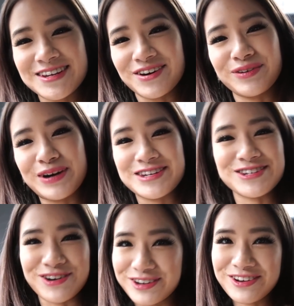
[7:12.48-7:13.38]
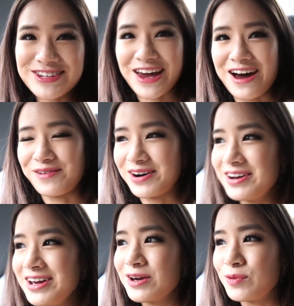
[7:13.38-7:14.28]
On the way to Tokyo Tower.
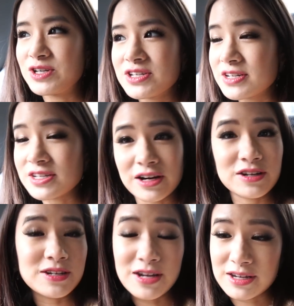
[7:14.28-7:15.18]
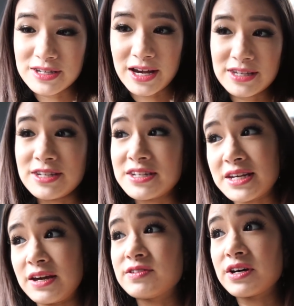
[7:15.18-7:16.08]
We just decided to take a taxi to
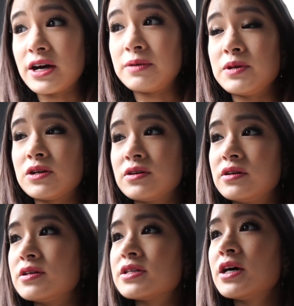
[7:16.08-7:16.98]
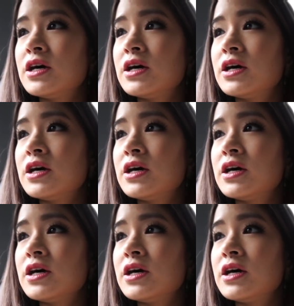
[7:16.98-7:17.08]
save time because,